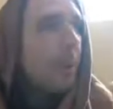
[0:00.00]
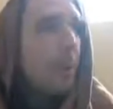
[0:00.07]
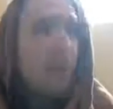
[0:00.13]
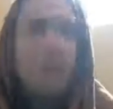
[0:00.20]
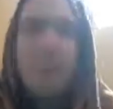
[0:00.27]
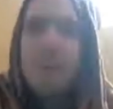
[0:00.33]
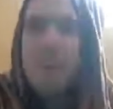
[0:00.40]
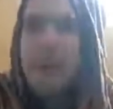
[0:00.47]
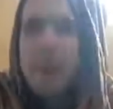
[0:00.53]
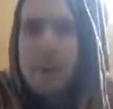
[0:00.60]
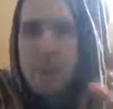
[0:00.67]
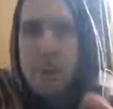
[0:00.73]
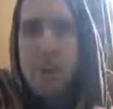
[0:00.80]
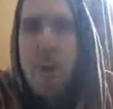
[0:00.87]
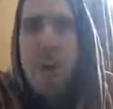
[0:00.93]
A few days
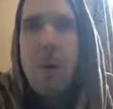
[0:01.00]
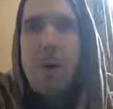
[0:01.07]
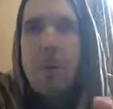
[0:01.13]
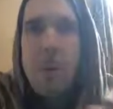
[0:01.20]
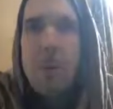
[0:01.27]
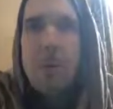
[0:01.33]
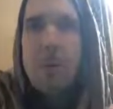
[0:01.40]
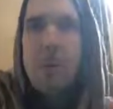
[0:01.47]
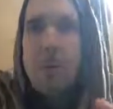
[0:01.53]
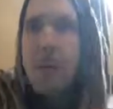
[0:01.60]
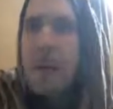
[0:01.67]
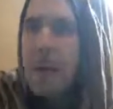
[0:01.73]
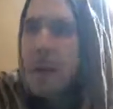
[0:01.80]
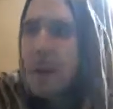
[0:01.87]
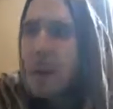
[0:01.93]
ago, we
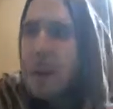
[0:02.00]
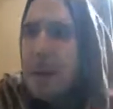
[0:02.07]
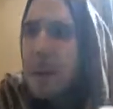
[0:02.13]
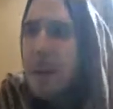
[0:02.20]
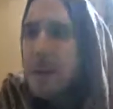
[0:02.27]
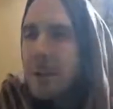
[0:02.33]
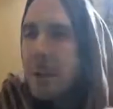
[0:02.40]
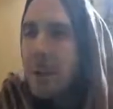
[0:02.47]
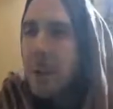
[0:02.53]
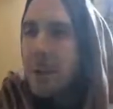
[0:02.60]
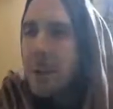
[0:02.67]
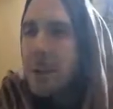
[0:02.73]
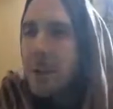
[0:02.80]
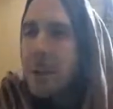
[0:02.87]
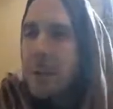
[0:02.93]
had a quiz
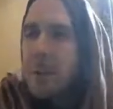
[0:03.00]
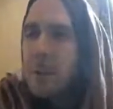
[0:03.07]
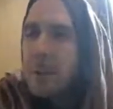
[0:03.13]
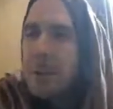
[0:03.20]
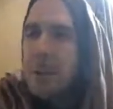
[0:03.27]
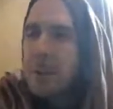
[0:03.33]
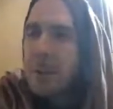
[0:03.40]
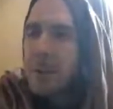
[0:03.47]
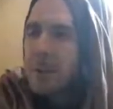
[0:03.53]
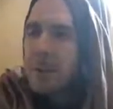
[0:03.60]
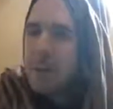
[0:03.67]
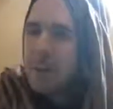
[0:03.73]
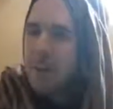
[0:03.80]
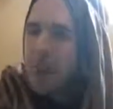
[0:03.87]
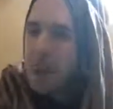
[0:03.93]
here. I was asking the
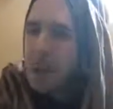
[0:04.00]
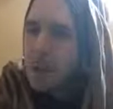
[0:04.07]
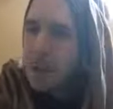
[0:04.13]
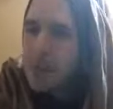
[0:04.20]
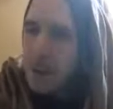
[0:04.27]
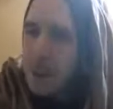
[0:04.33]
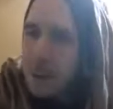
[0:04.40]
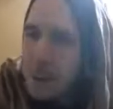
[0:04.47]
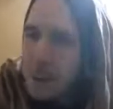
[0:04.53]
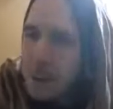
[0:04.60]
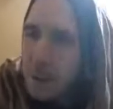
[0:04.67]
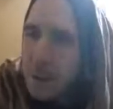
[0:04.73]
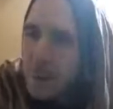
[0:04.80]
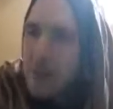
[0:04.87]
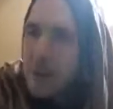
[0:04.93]
devotees
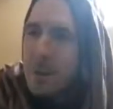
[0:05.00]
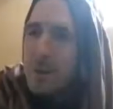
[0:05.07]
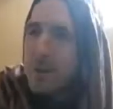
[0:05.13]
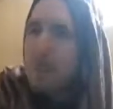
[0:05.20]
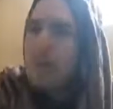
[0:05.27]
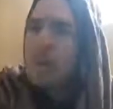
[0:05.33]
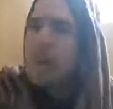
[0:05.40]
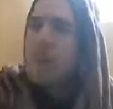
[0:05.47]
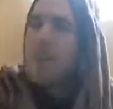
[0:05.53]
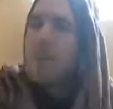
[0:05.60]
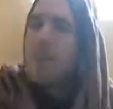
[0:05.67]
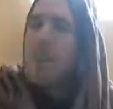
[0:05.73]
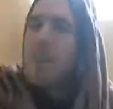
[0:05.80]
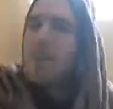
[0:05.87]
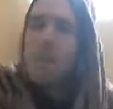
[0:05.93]
to
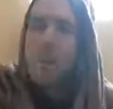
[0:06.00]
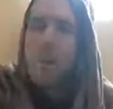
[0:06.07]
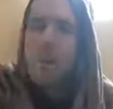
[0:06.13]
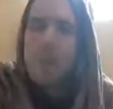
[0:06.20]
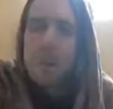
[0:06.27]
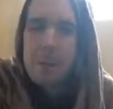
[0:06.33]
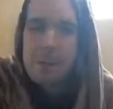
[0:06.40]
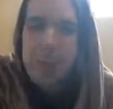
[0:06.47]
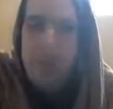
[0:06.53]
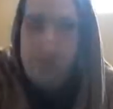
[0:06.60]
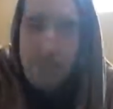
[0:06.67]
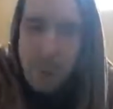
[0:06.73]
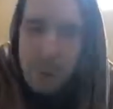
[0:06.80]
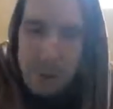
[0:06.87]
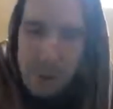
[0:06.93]
remember all these 9
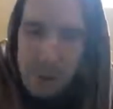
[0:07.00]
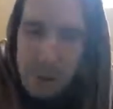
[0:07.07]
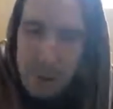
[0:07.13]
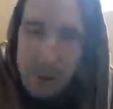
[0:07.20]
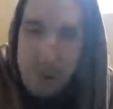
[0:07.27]
processes.